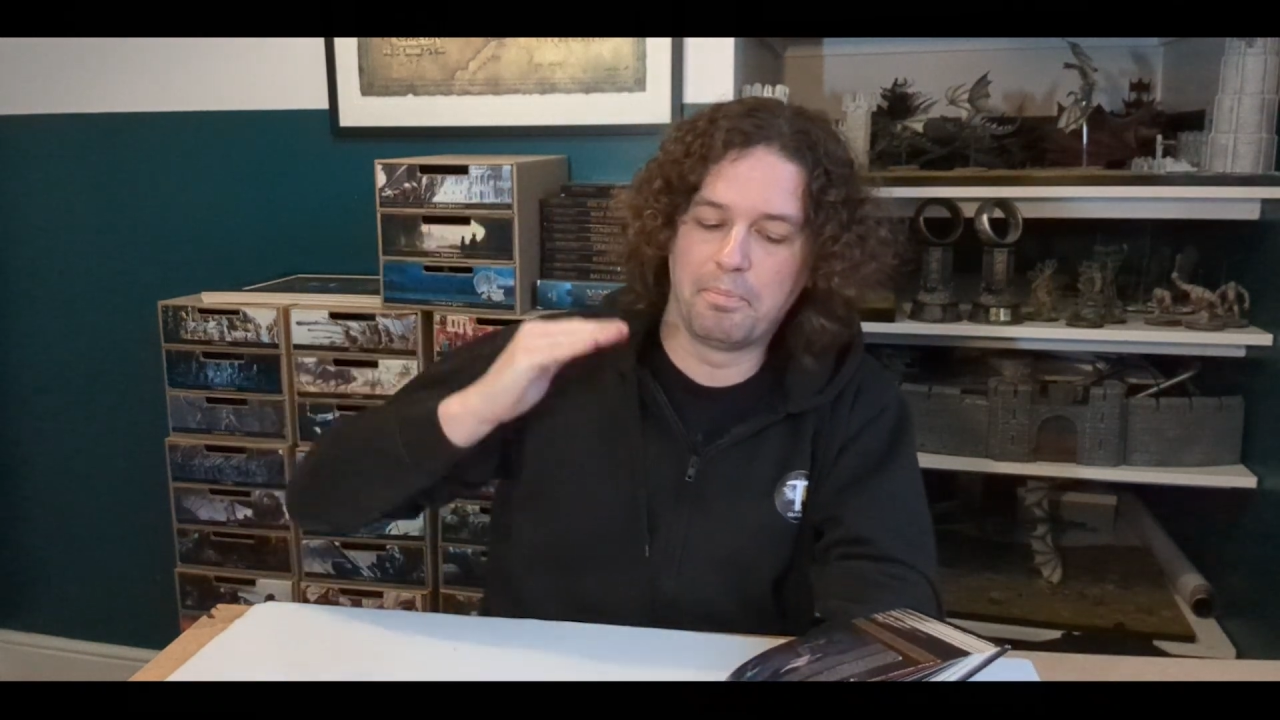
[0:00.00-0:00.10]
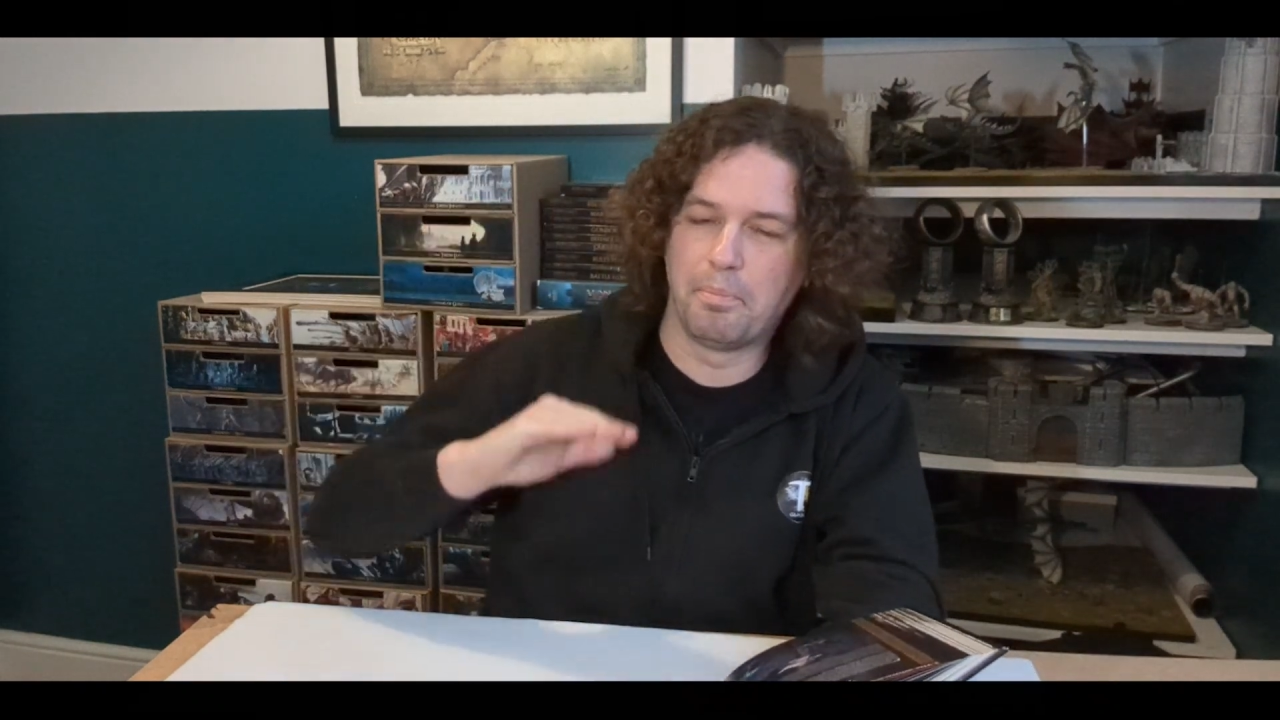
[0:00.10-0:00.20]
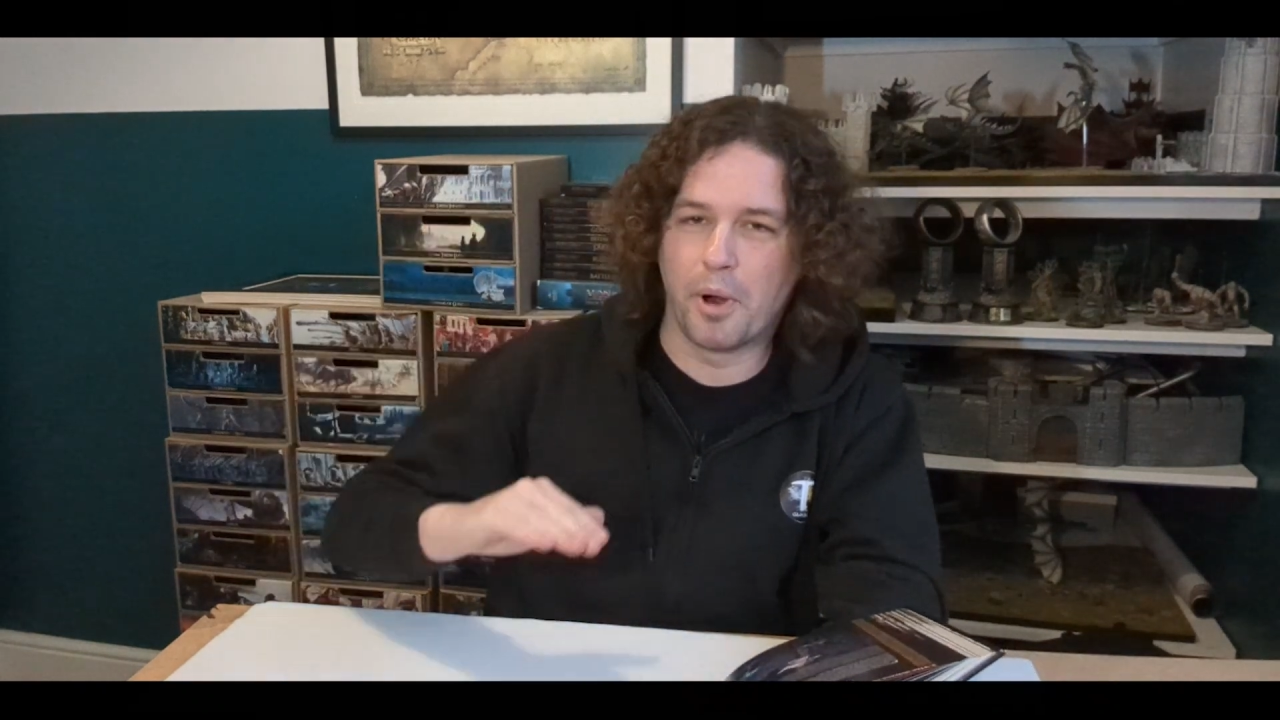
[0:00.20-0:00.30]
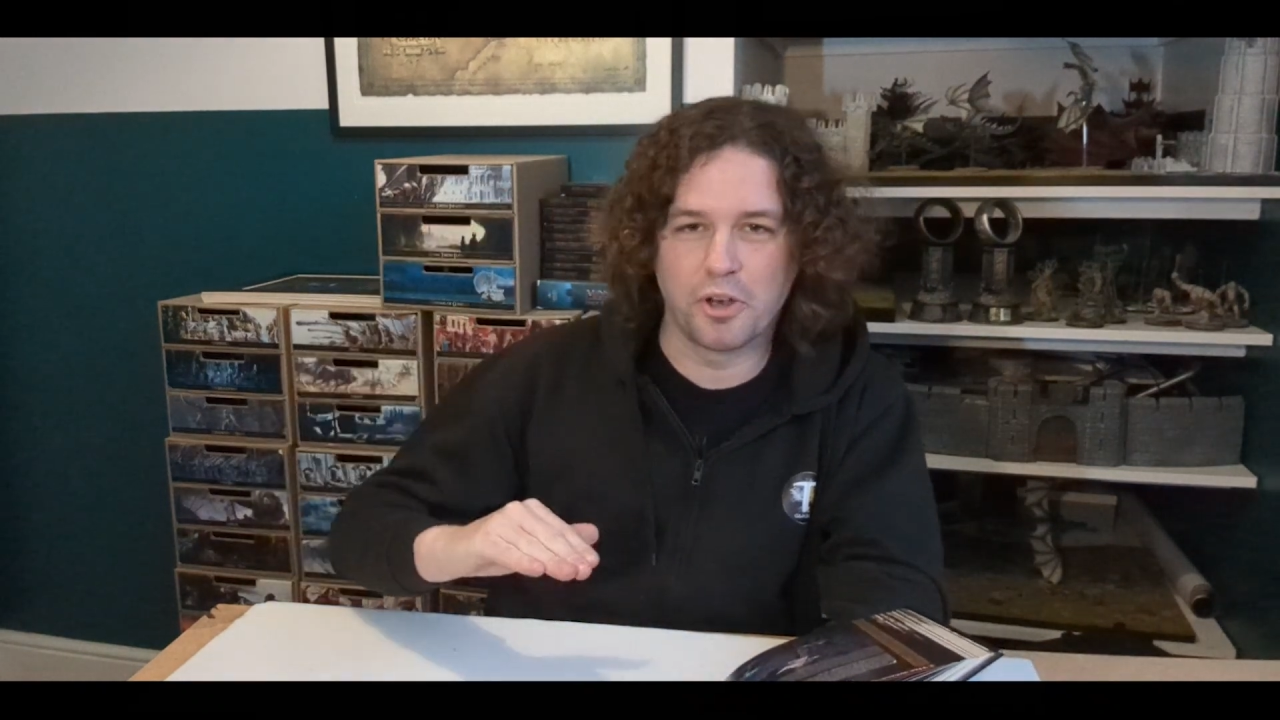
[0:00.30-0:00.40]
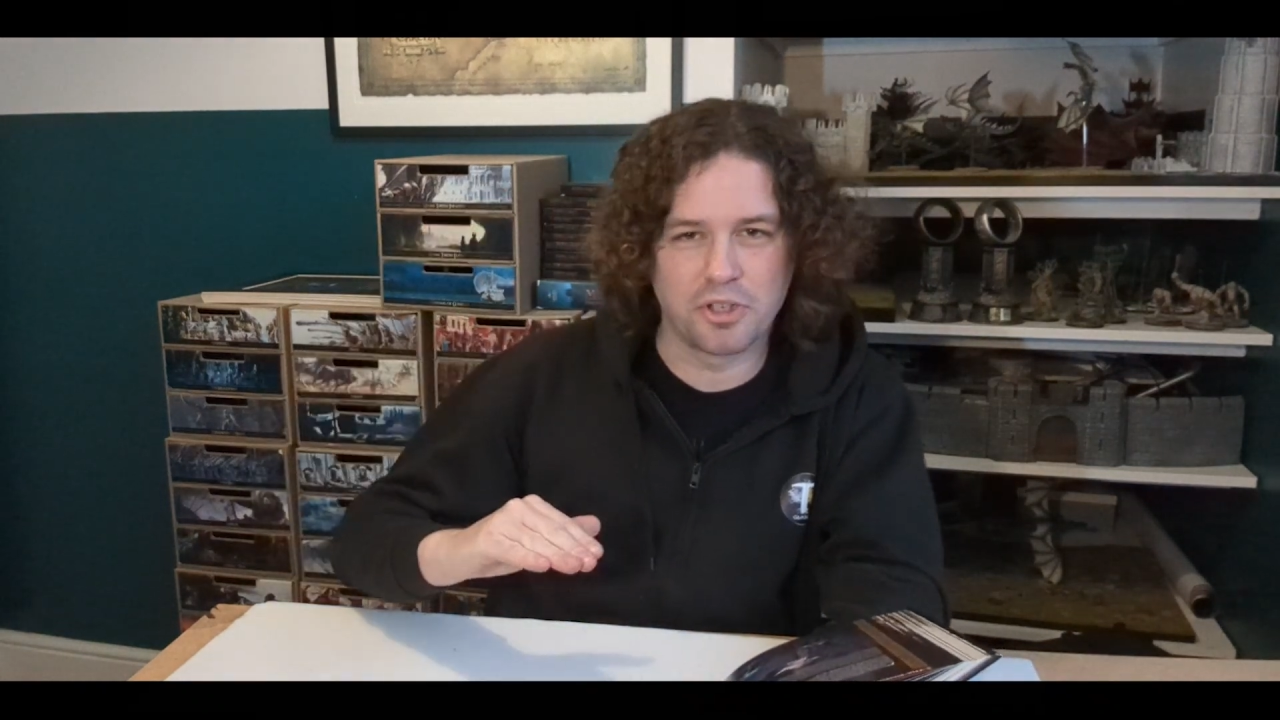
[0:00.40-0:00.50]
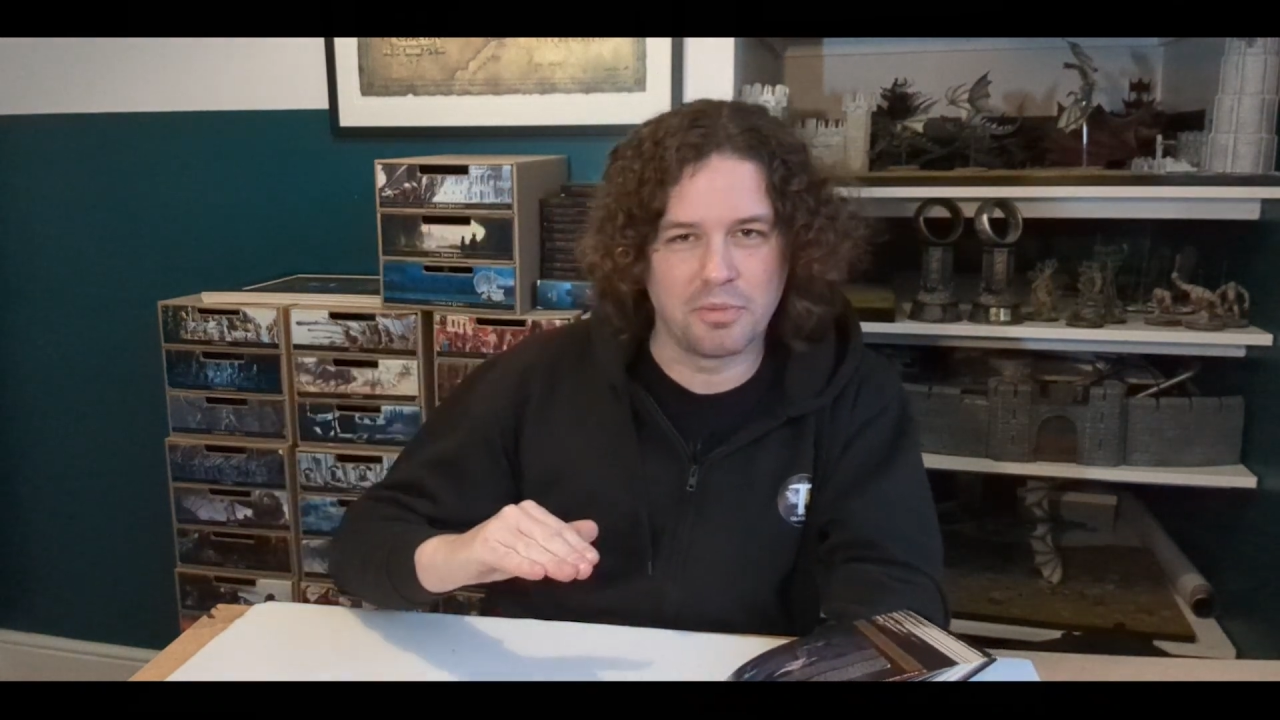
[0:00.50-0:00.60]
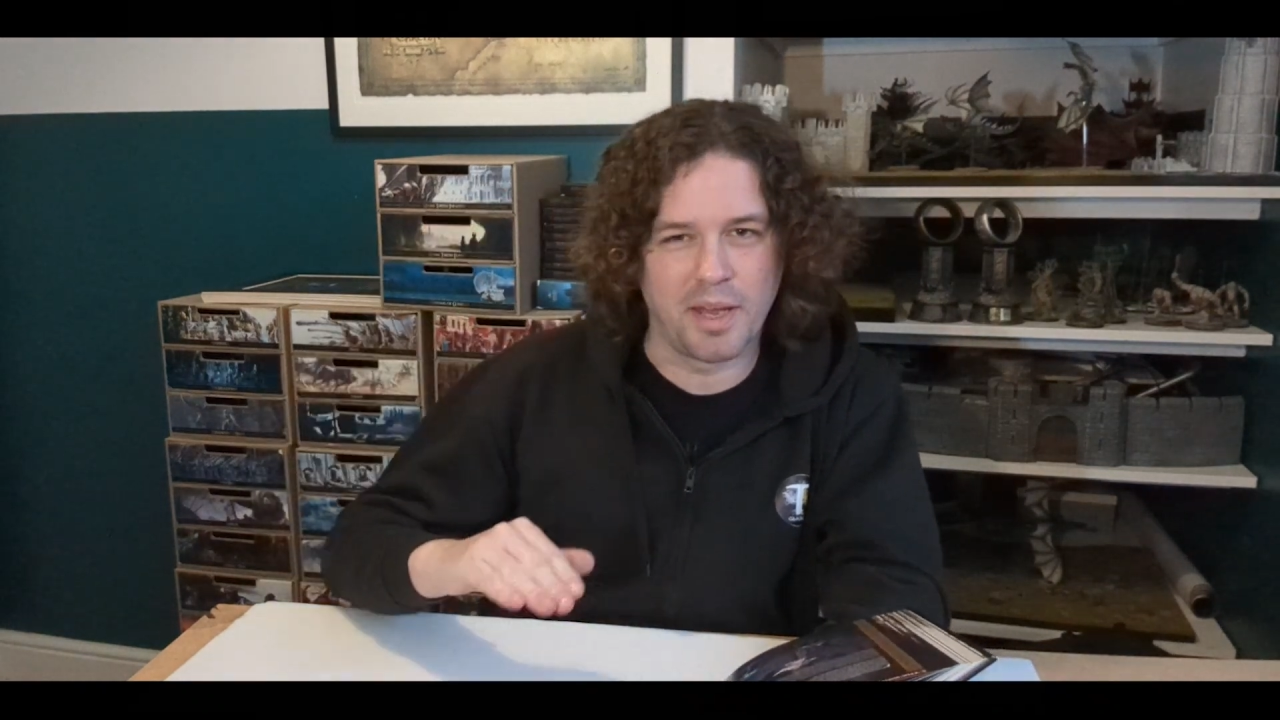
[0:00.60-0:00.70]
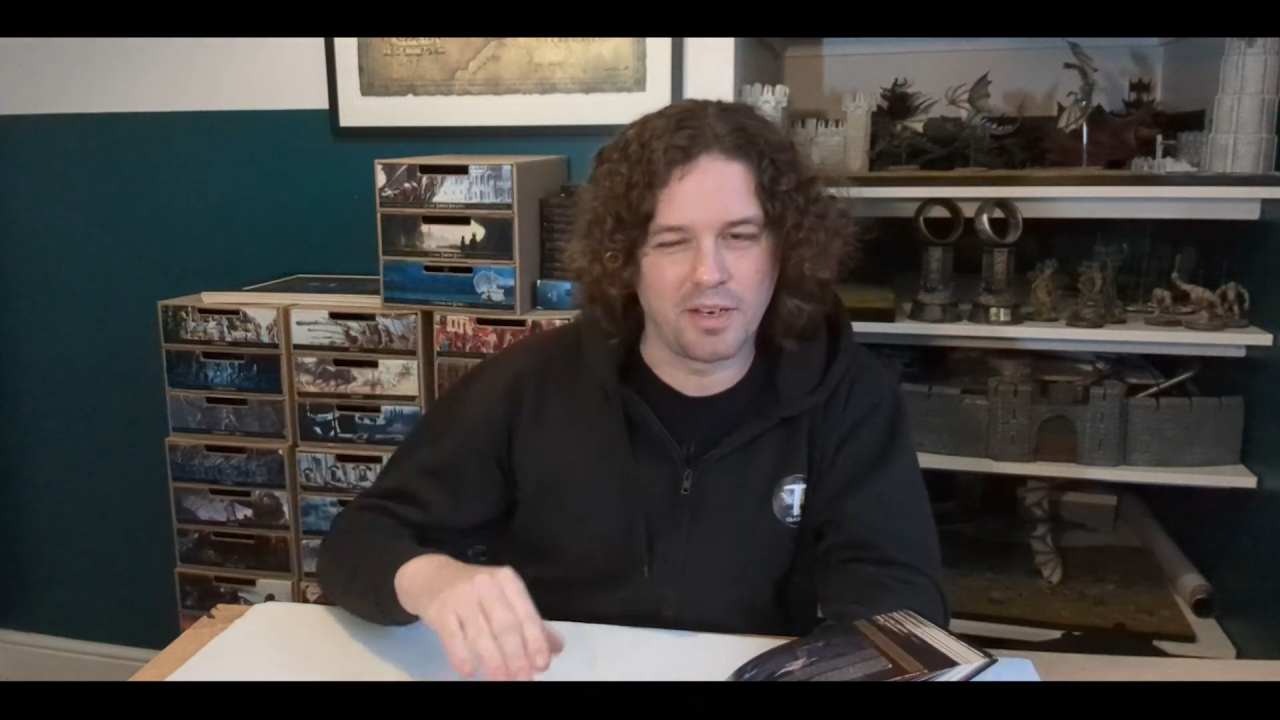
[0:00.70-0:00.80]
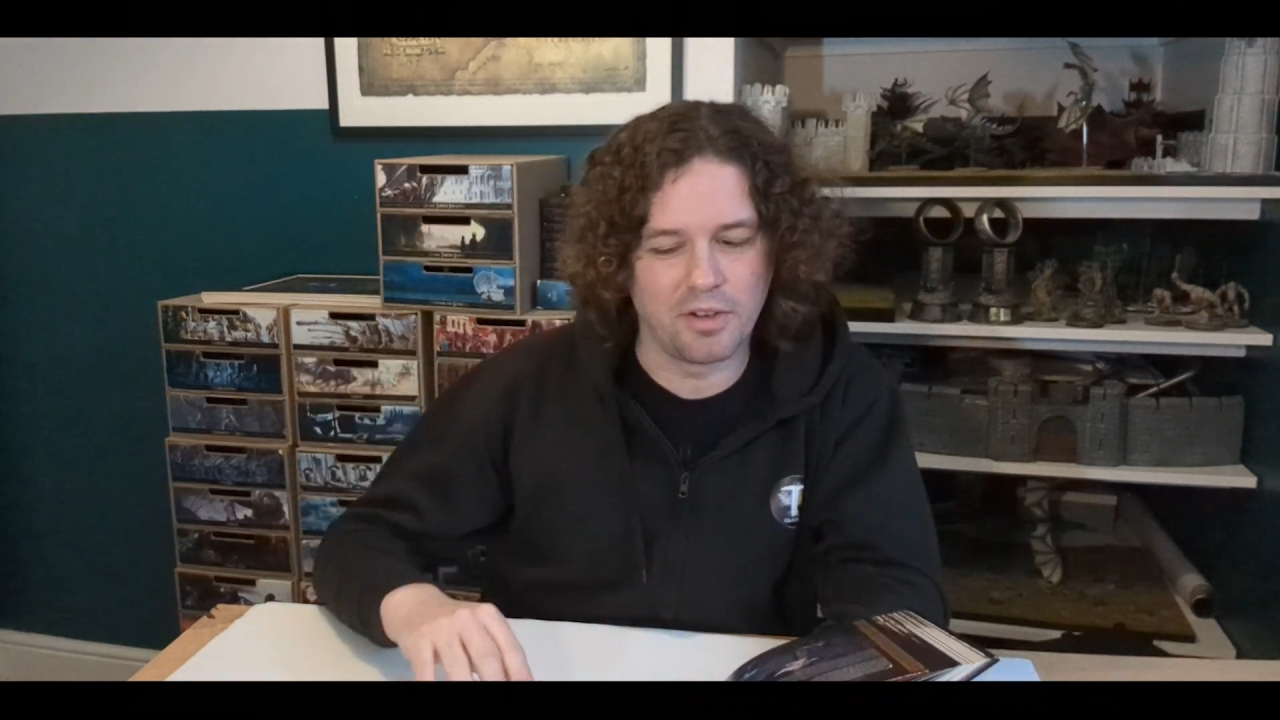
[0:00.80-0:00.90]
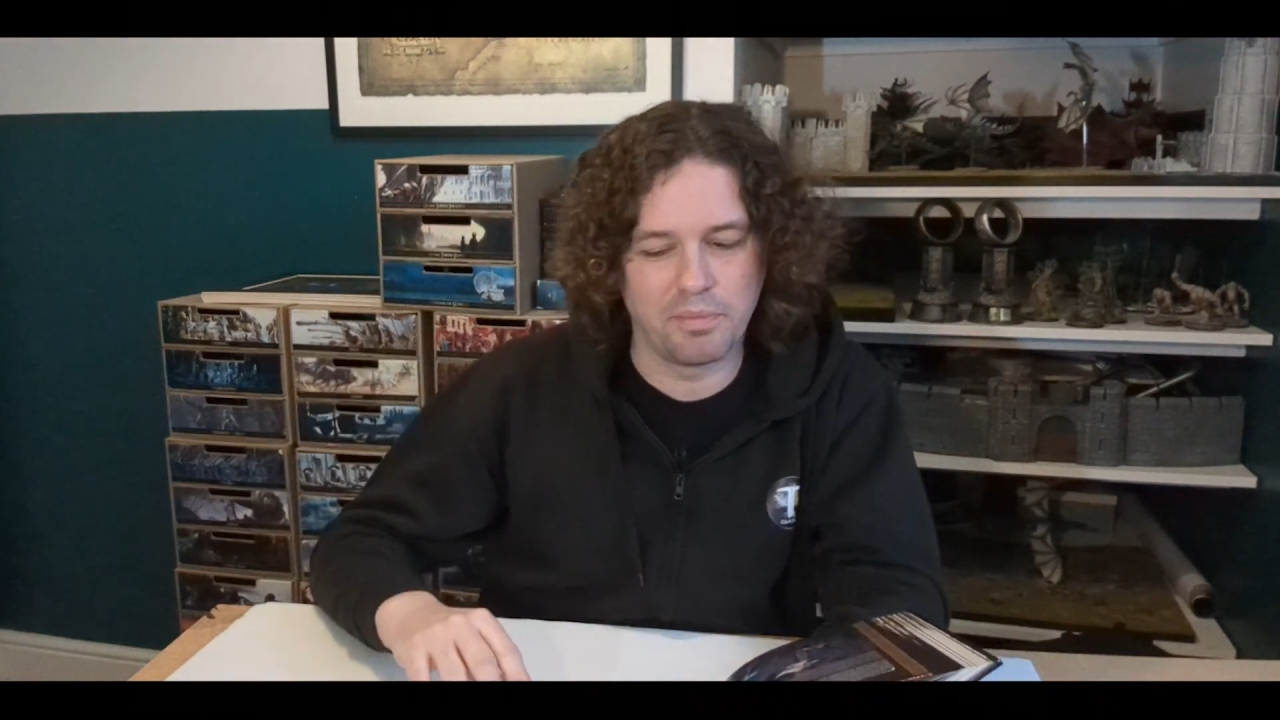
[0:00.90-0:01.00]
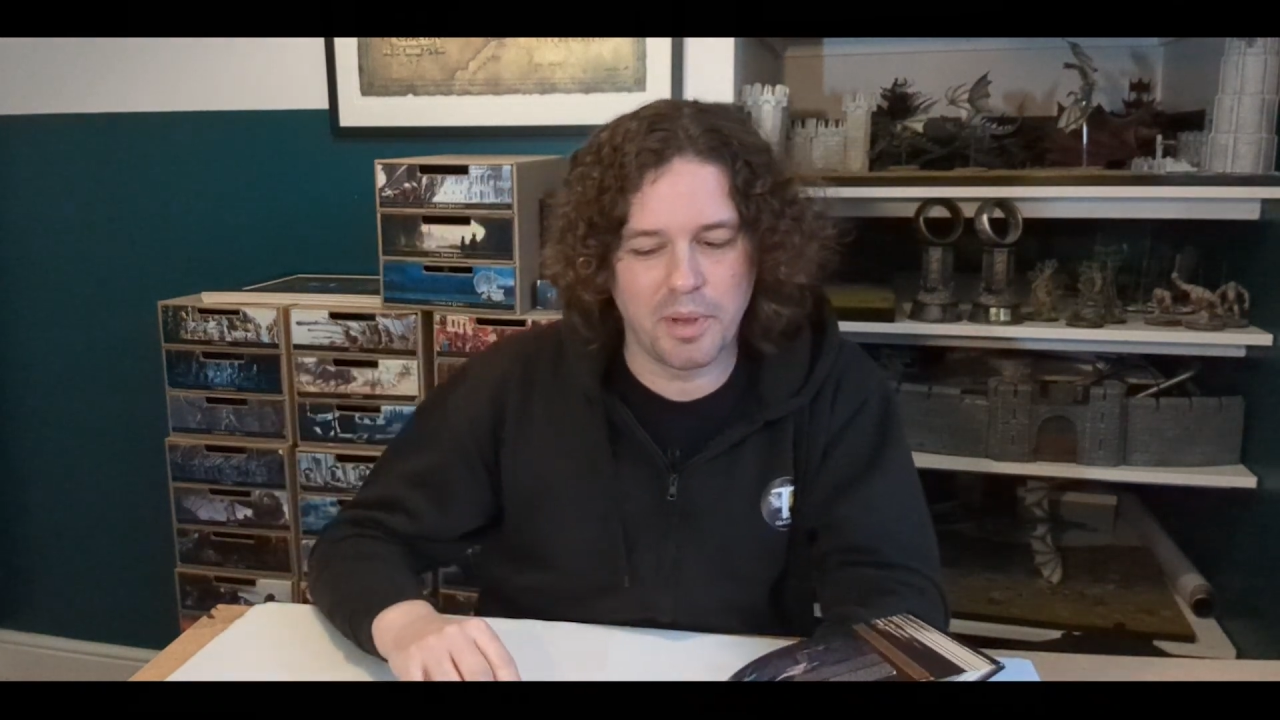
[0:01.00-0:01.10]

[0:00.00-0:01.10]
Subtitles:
bottom end of